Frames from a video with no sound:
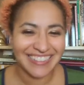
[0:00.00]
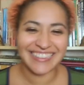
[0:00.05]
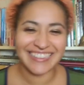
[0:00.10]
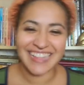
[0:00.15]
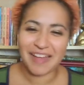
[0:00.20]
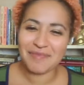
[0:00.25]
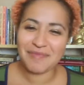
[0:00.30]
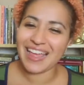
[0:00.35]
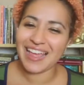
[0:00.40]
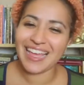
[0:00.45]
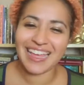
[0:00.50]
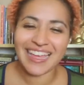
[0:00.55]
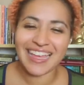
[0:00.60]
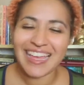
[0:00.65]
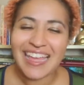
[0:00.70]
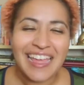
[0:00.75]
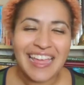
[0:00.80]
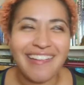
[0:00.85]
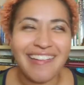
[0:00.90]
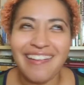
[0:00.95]
I'm like,
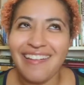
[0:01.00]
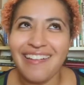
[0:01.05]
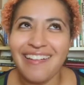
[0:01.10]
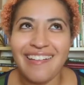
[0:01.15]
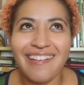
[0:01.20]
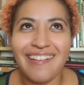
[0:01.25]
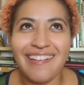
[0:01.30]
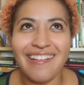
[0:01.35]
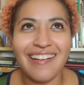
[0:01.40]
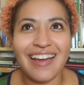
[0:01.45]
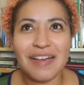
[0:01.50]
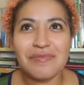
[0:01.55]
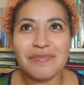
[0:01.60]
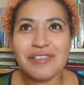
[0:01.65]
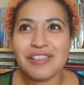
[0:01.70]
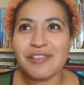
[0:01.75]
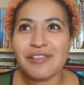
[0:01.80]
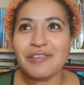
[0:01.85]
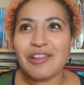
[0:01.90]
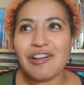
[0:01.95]
oh, I'm
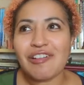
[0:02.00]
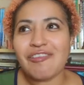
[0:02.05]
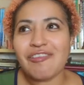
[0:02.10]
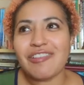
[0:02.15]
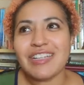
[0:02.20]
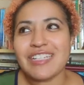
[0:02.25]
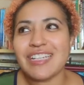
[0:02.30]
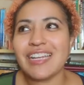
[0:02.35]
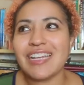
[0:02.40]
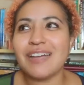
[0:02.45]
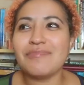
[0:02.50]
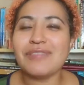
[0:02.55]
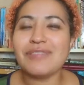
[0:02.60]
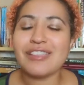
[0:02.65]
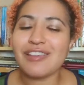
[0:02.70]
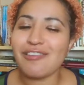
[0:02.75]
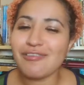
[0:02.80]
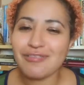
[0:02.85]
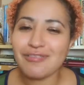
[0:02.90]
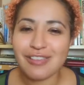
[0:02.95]
so long winded. I'm
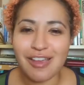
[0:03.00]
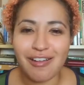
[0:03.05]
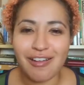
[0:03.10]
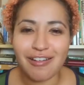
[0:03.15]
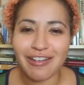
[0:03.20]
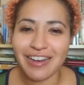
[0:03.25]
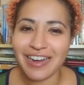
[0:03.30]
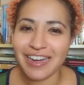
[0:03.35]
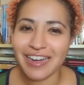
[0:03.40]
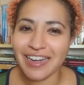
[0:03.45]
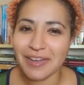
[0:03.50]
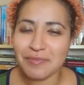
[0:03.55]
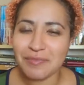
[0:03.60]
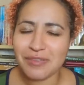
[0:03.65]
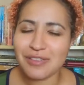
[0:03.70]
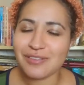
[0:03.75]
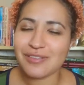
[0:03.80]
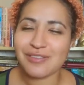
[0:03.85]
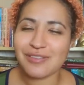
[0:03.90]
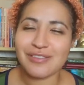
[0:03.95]
so sorry. I'm
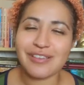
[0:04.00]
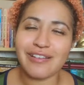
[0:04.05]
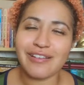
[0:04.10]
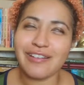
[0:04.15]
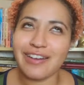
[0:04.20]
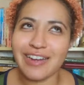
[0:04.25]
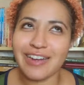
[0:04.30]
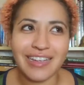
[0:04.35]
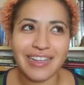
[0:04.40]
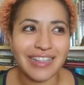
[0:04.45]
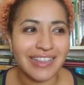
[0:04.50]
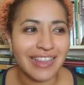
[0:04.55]
so, so sorry.